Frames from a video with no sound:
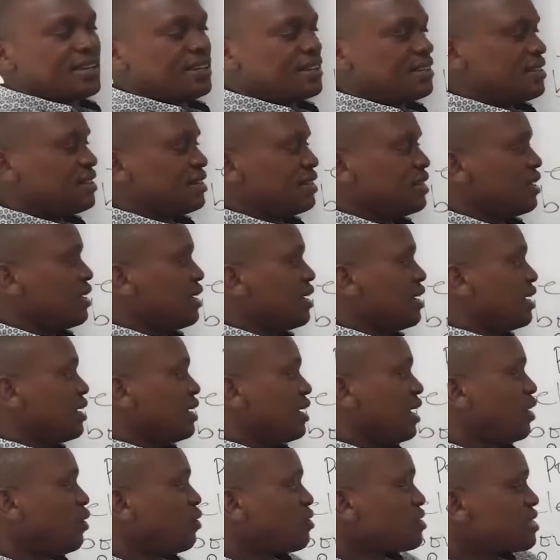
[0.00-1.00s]
end.
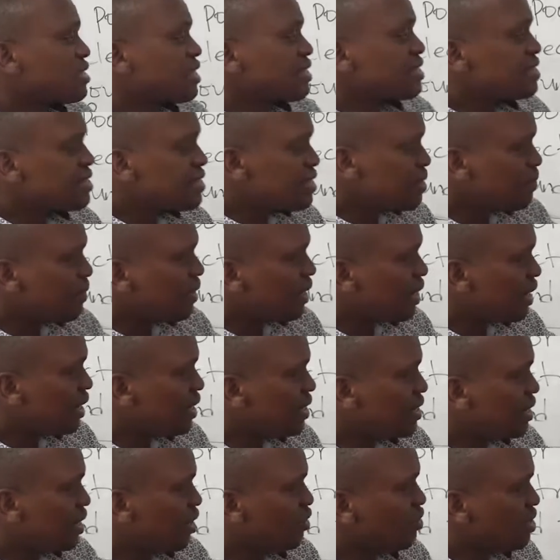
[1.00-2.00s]
That was the
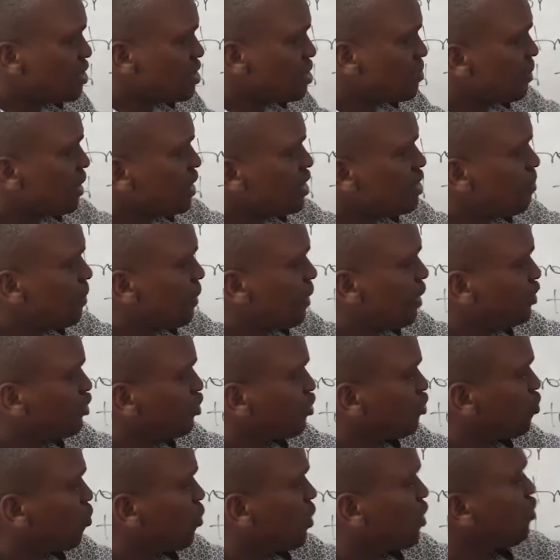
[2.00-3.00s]
similar, that was a similar
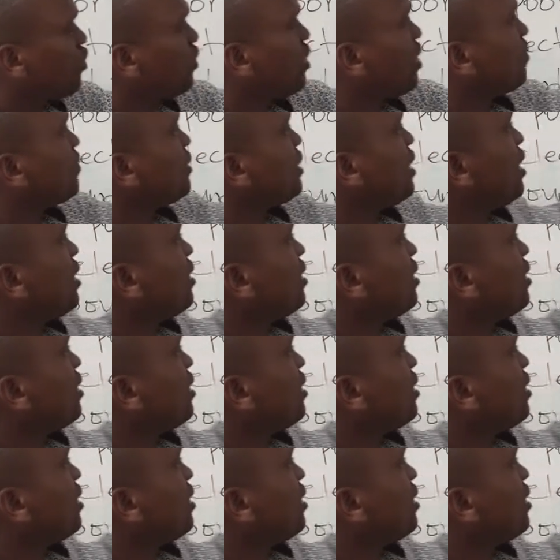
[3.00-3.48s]
explanation to what we have